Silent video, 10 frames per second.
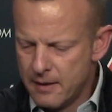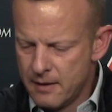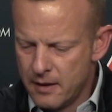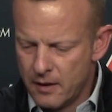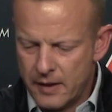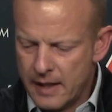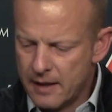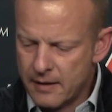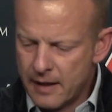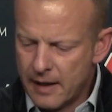you know, at the end of
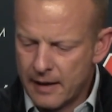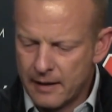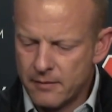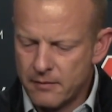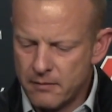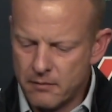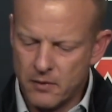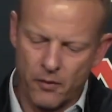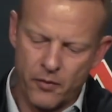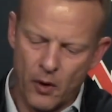the day, you
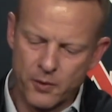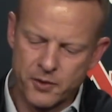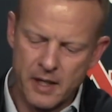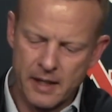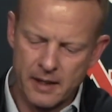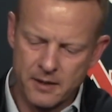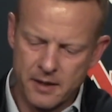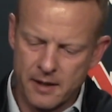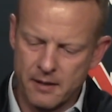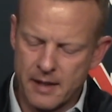know, those things
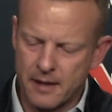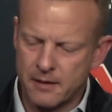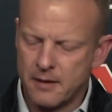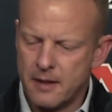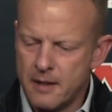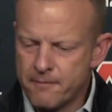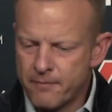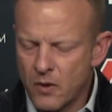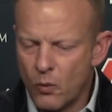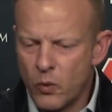that
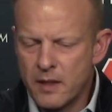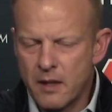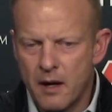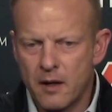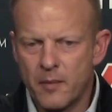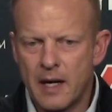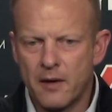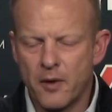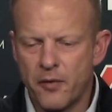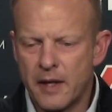we talk about
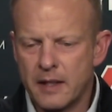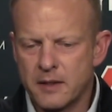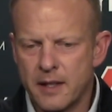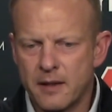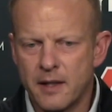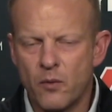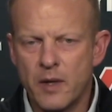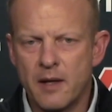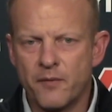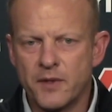and the things that
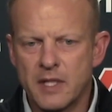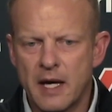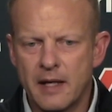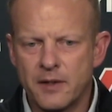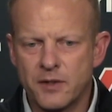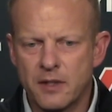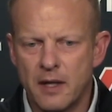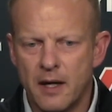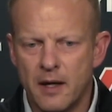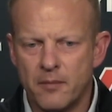we emphasize
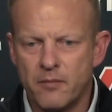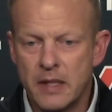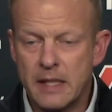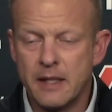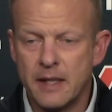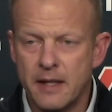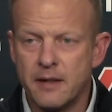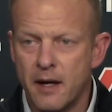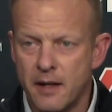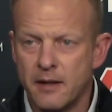need to get
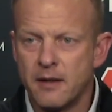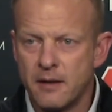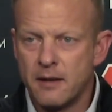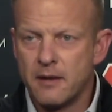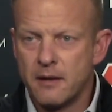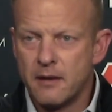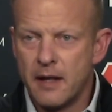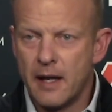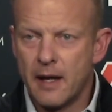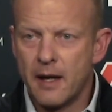done.
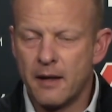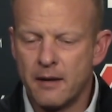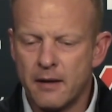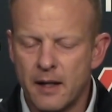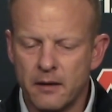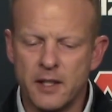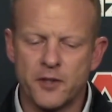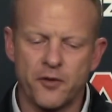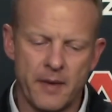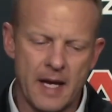And at least
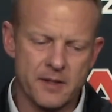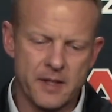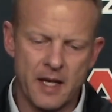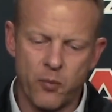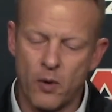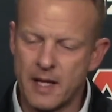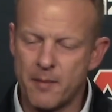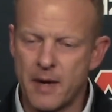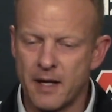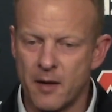from that standpoint, that
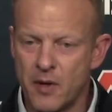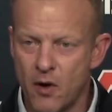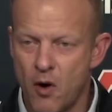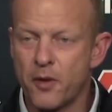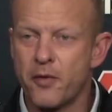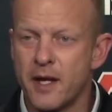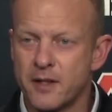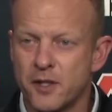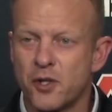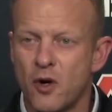might not be all the things
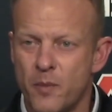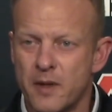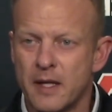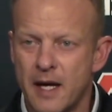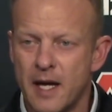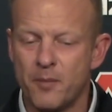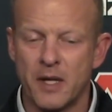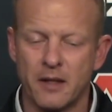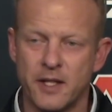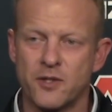that show up in the game, but
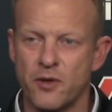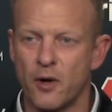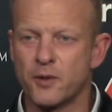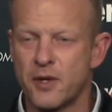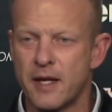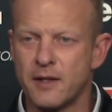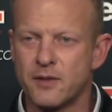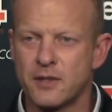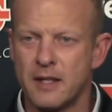at least those things,